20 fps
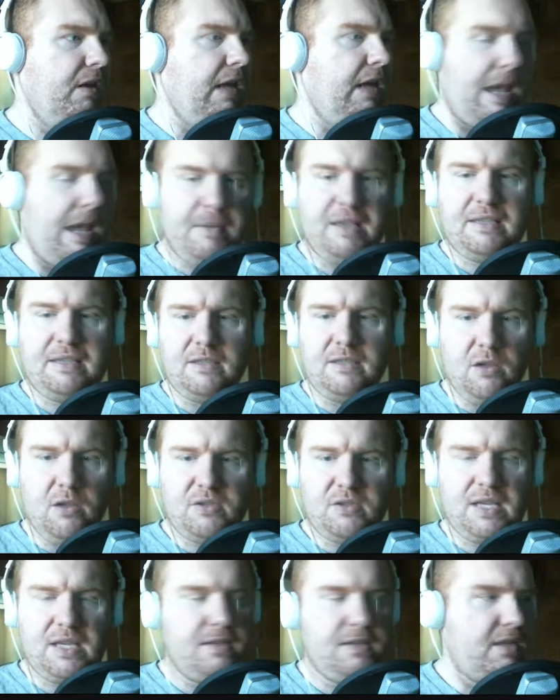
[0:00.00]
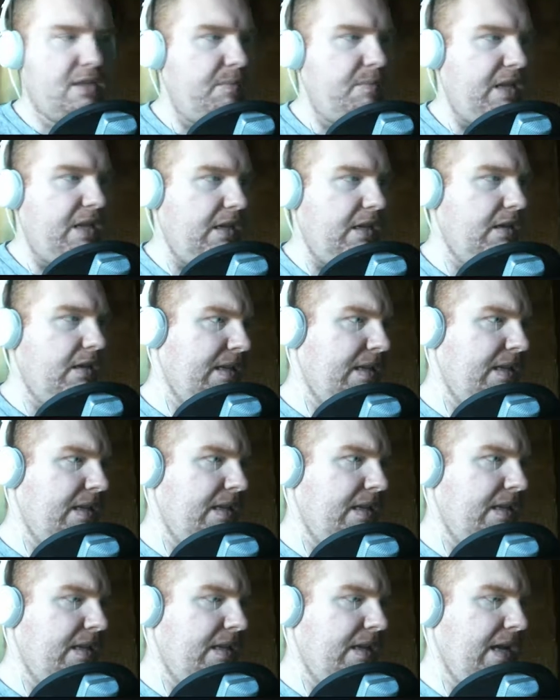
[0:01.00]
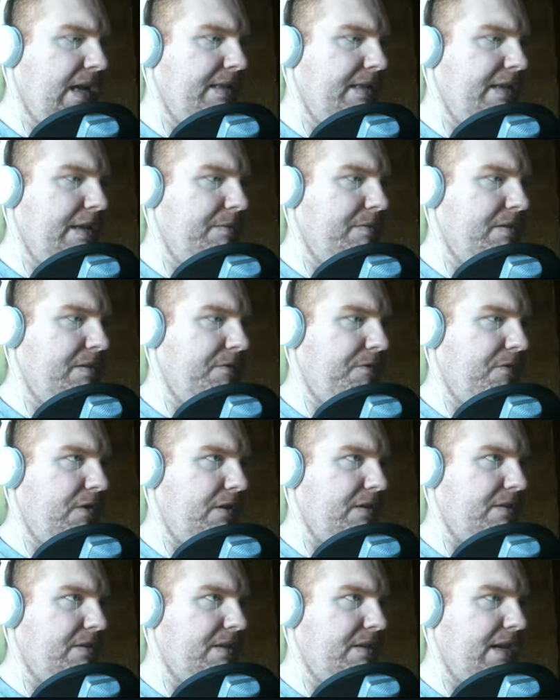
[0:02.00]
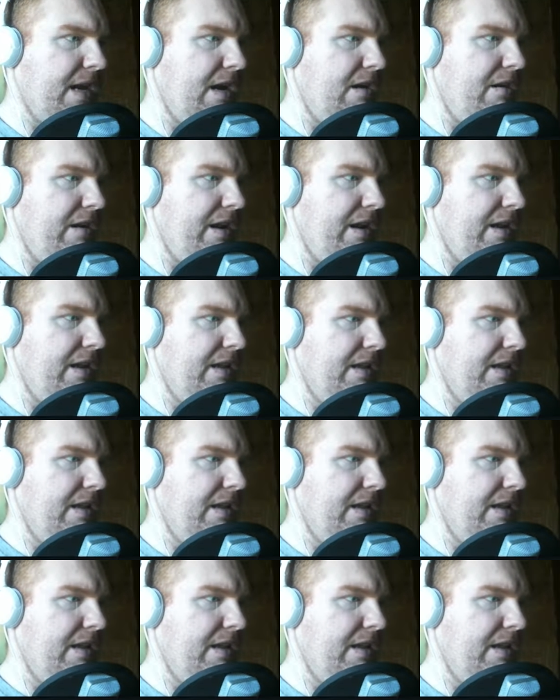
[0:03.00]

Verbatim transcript: That makes no sense to me. God damn, this is fucking scary.